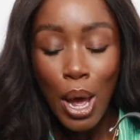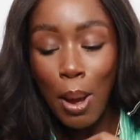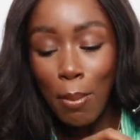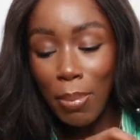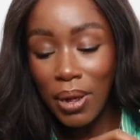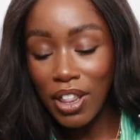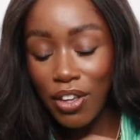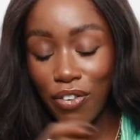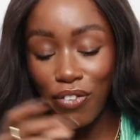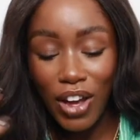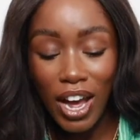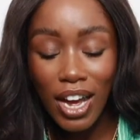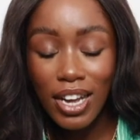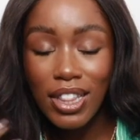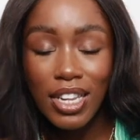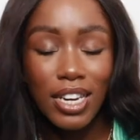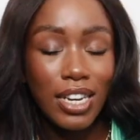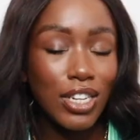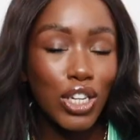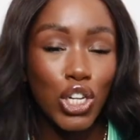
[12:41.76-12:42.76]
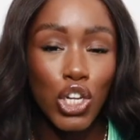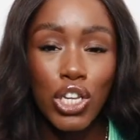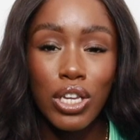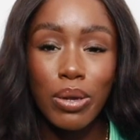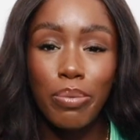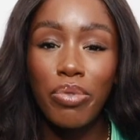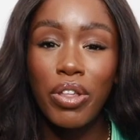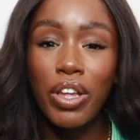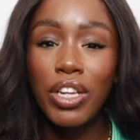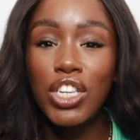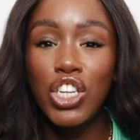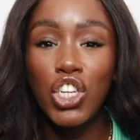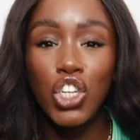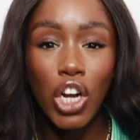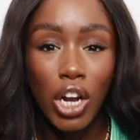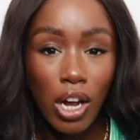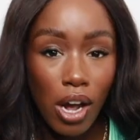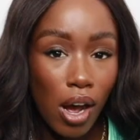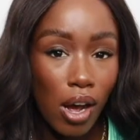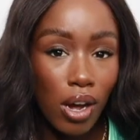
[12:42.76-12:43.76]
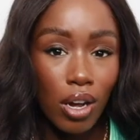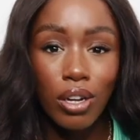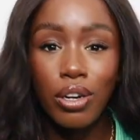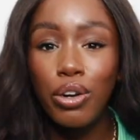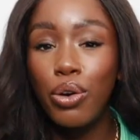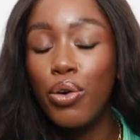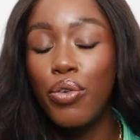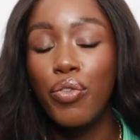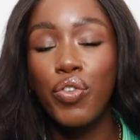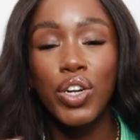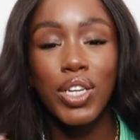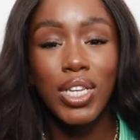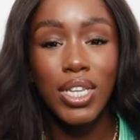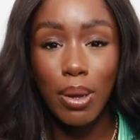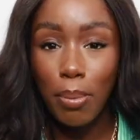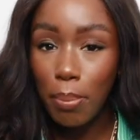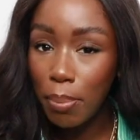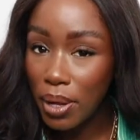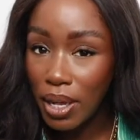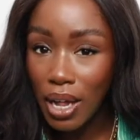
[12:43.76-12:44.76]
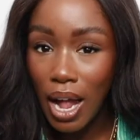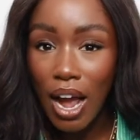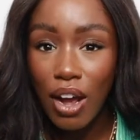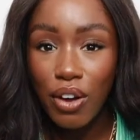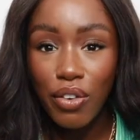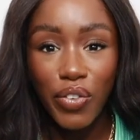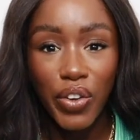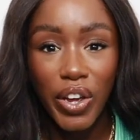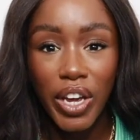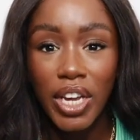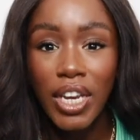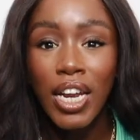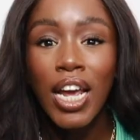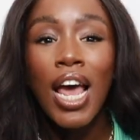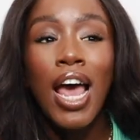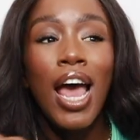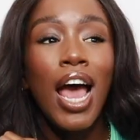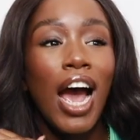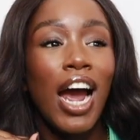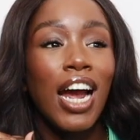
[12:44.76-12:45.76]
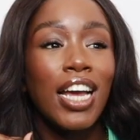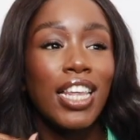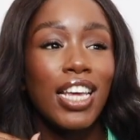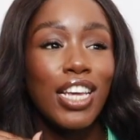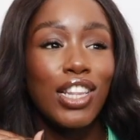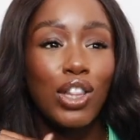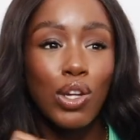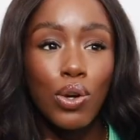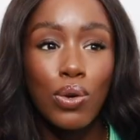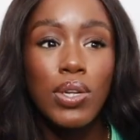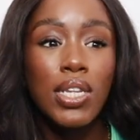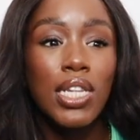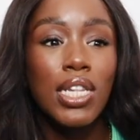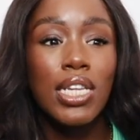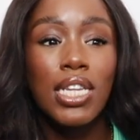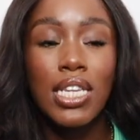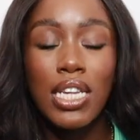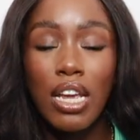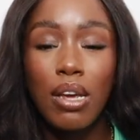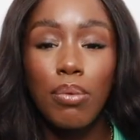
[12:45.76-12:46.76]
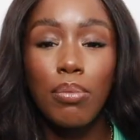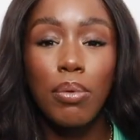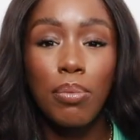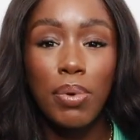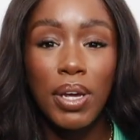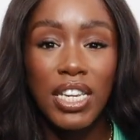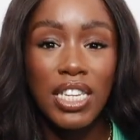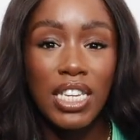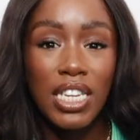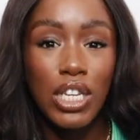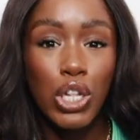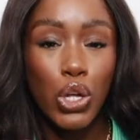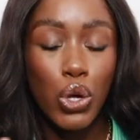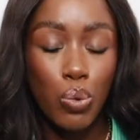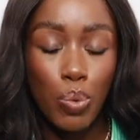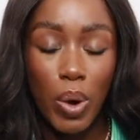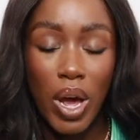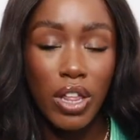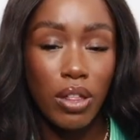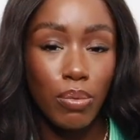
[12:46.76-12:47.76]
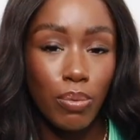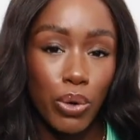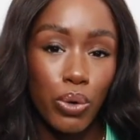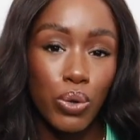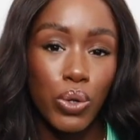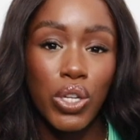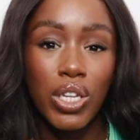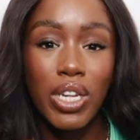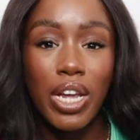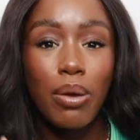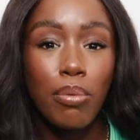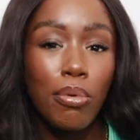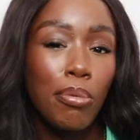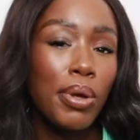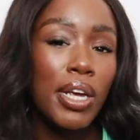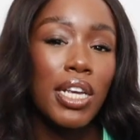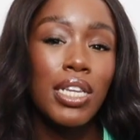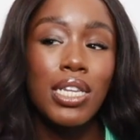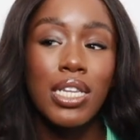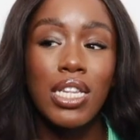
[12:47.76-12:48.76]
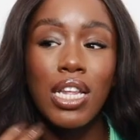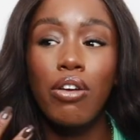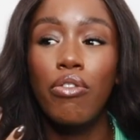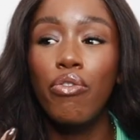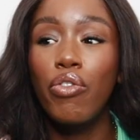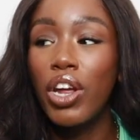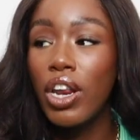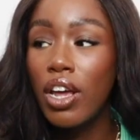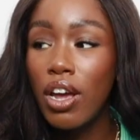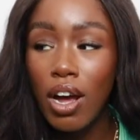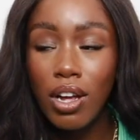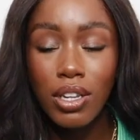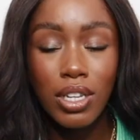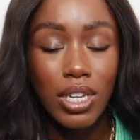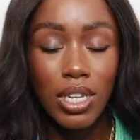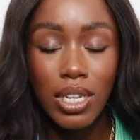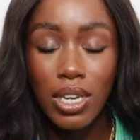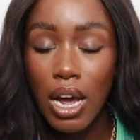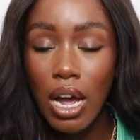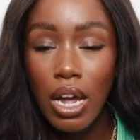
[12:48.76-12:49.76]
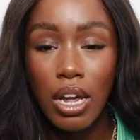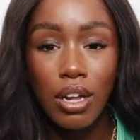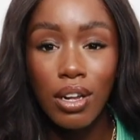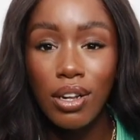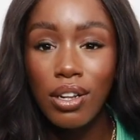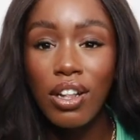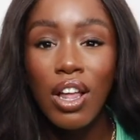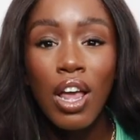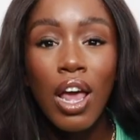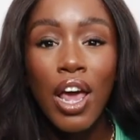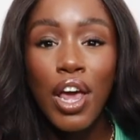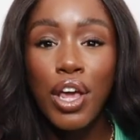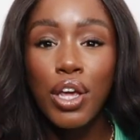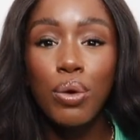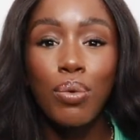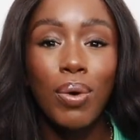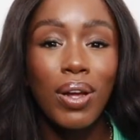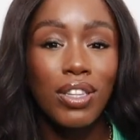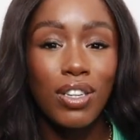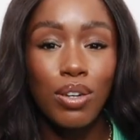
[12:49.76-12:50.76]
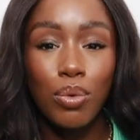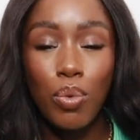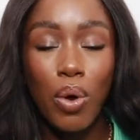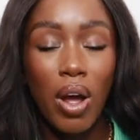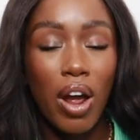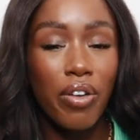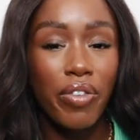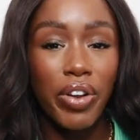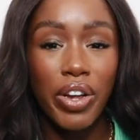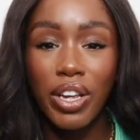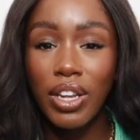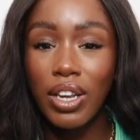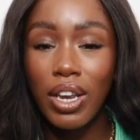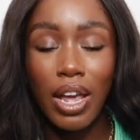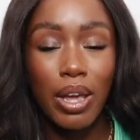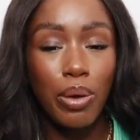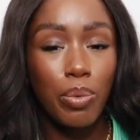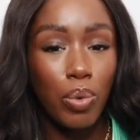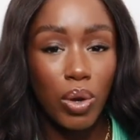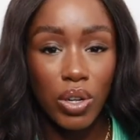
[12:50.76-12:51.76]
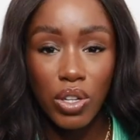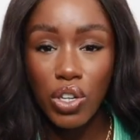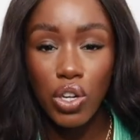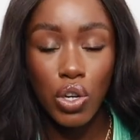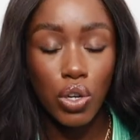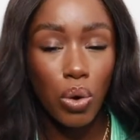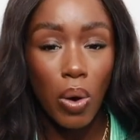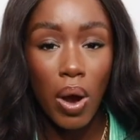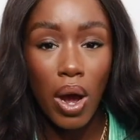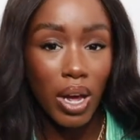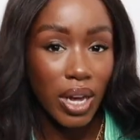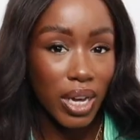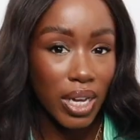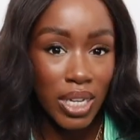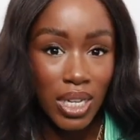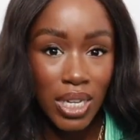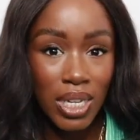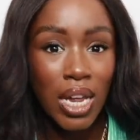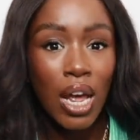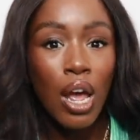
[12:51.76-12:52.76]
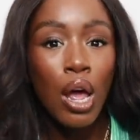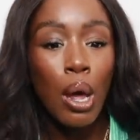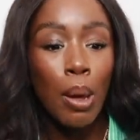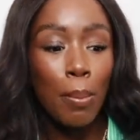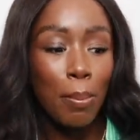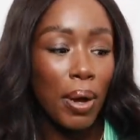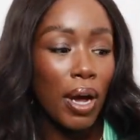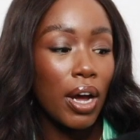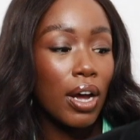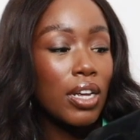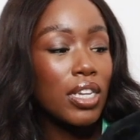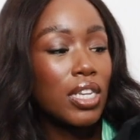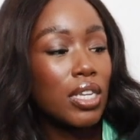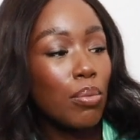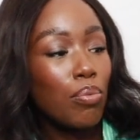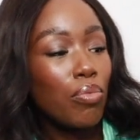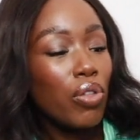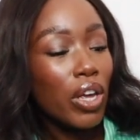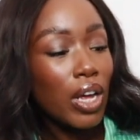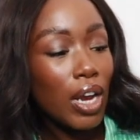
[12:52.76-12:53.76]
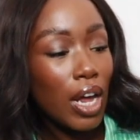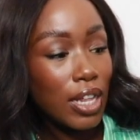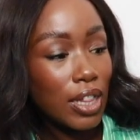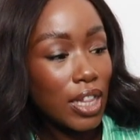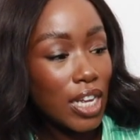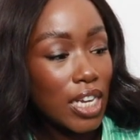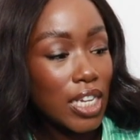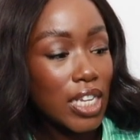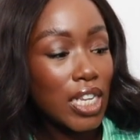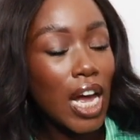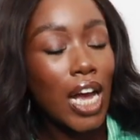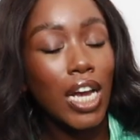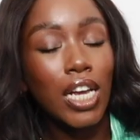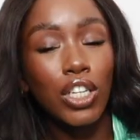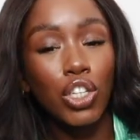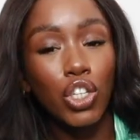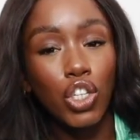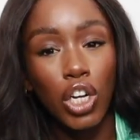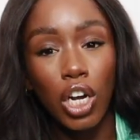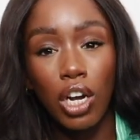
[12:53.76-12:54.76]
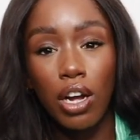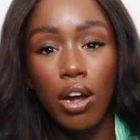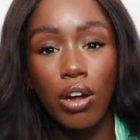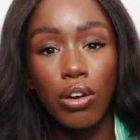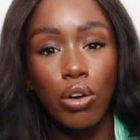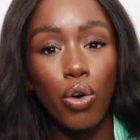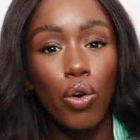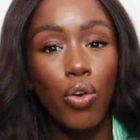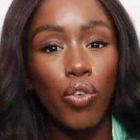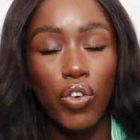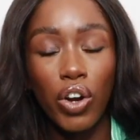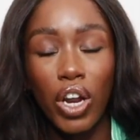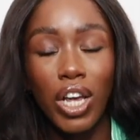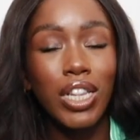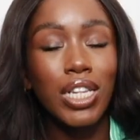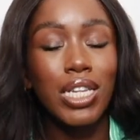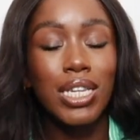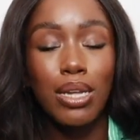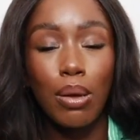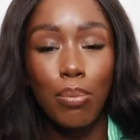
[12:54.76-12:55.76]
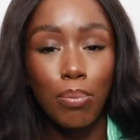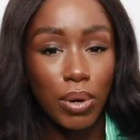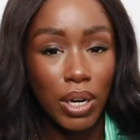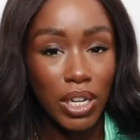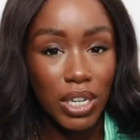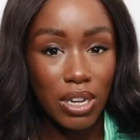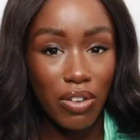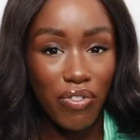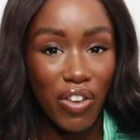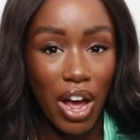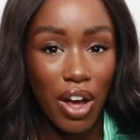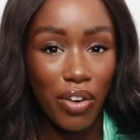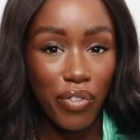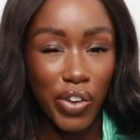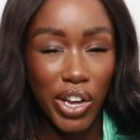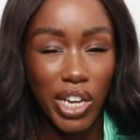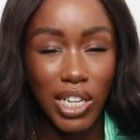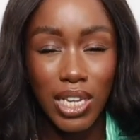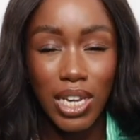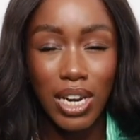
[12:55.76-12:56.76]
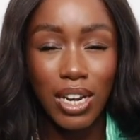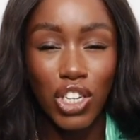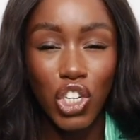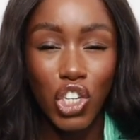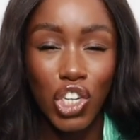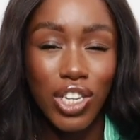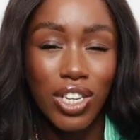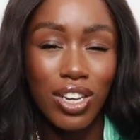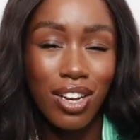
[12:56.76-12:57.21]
But the fact that it's just something to chuck on over a simple outfit, I think those are the statement pieces that you wear the most. Statement pieces that are really hard to style, you end up wearing like once or twice. But something like this that I can chuck on over like the simplest of outfits, and it's just